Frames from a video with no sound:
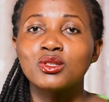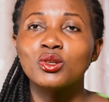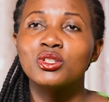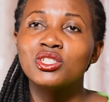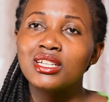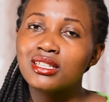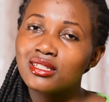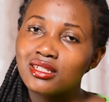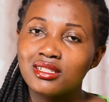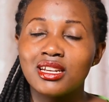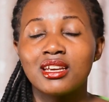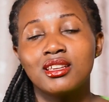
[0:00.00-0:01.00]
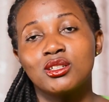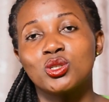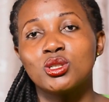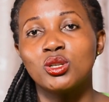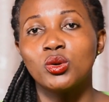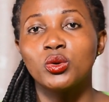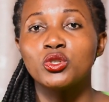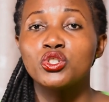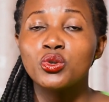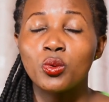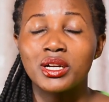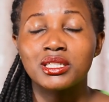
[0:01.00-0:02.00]
So just take it slow.
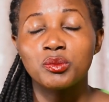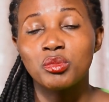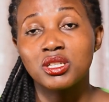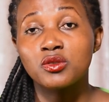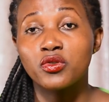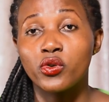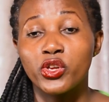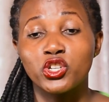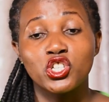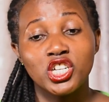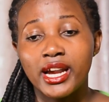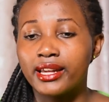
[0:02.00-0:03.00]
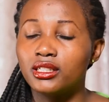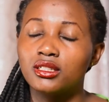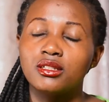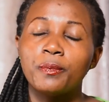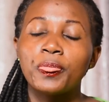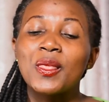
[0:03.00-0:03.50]
Do what's best for your child.